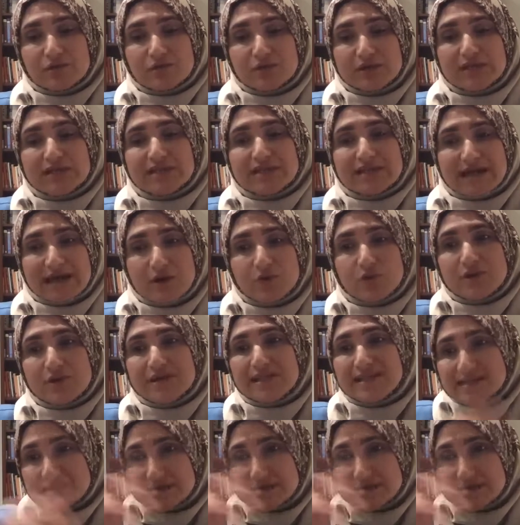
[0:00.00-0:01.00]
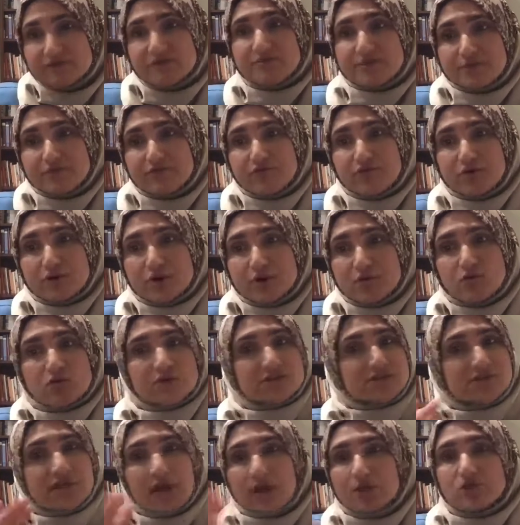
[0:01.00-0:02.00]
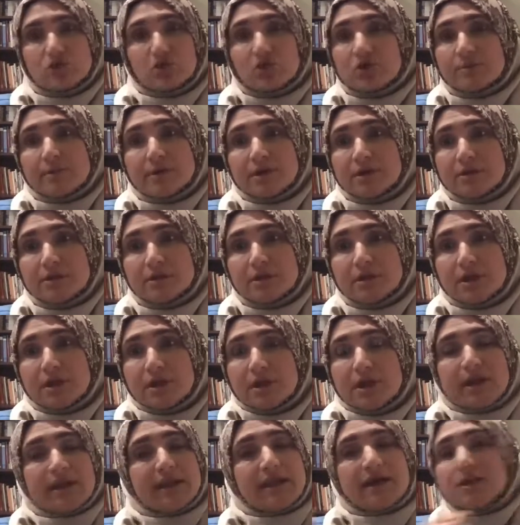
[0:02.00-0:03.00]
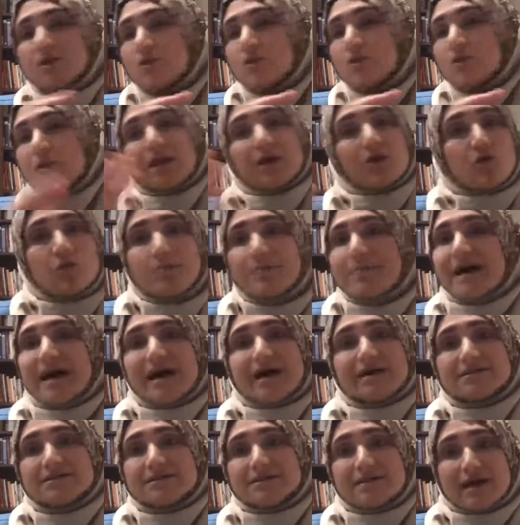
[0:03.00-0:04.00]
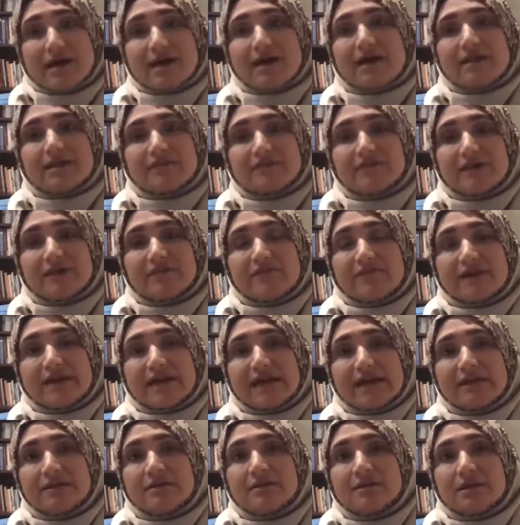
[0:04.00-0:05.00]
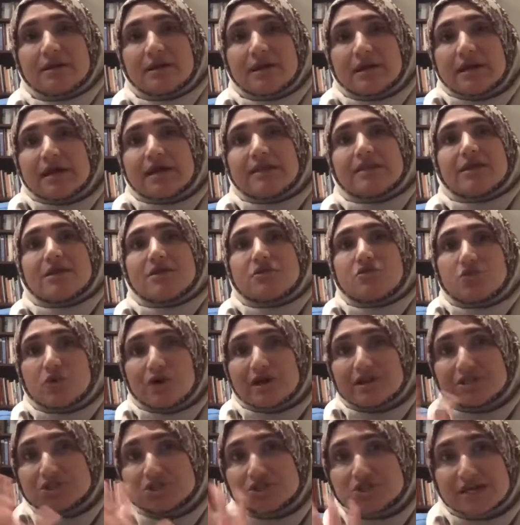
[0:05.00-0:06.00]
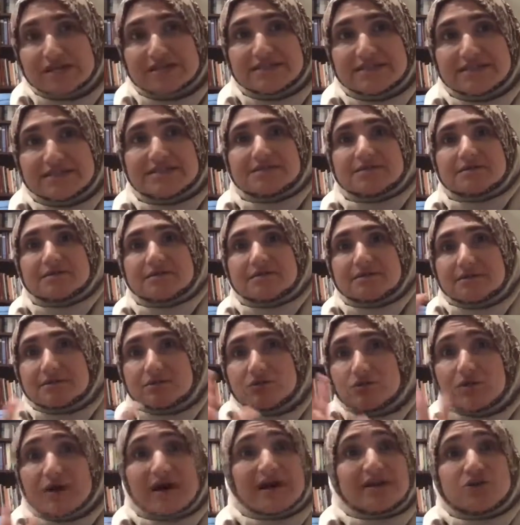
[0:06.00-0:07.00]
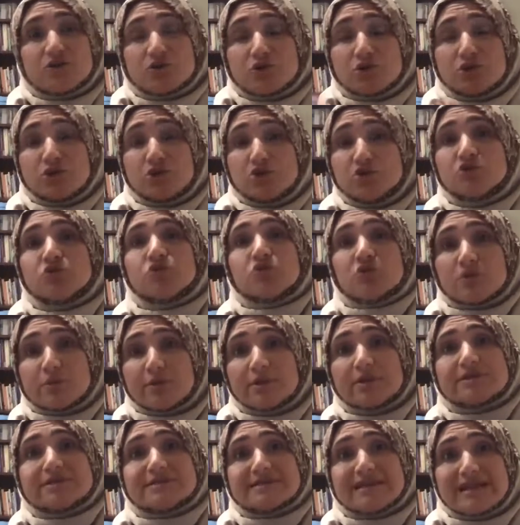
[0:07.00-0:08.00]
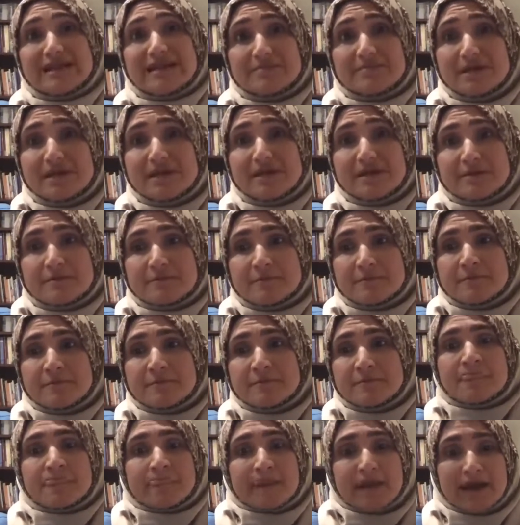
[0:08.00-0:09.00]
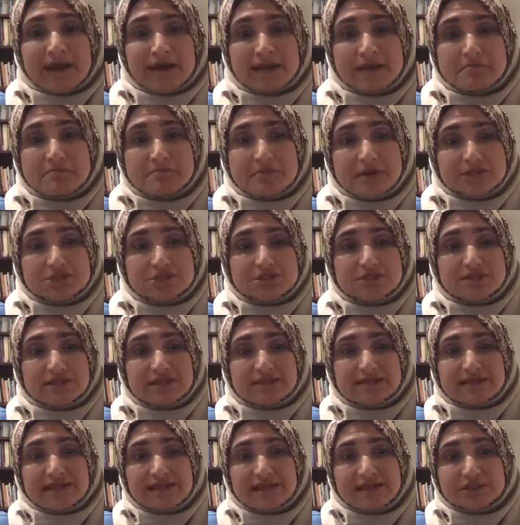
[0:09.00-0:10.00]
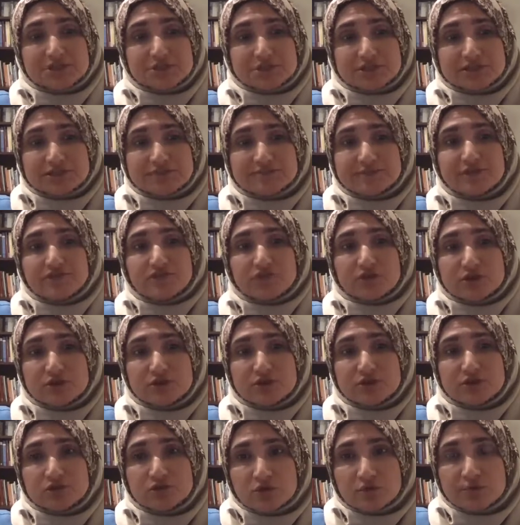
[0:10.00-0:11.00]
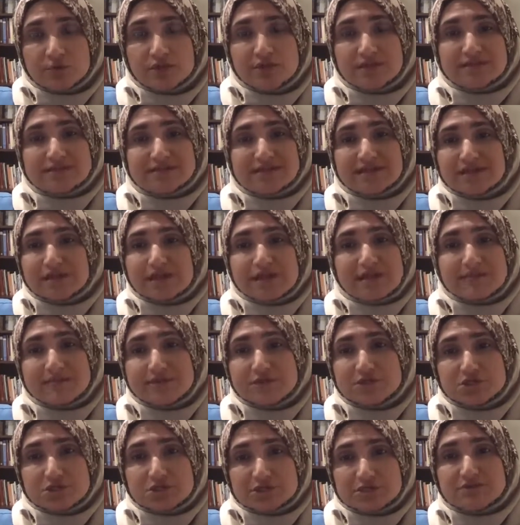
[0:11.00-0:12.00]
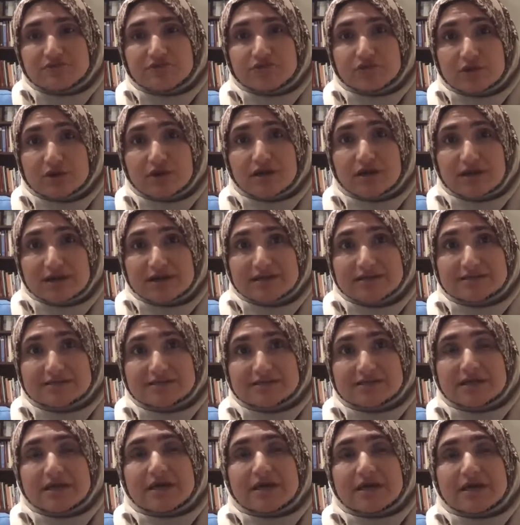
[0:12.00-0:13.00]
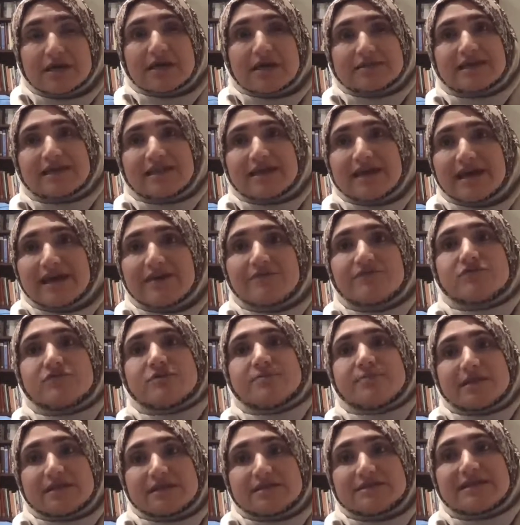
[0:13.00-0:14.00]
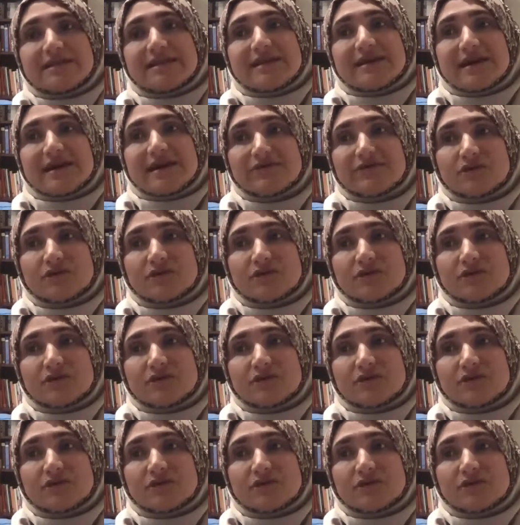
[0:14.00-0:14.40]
how we lived before was not normal, and I don't want to go back to that kind of life again. And then you adjust what your new normal is going to be. I imagine that the adjustment for a new normal is not going to be just for us. It's going to, everybody's going to have to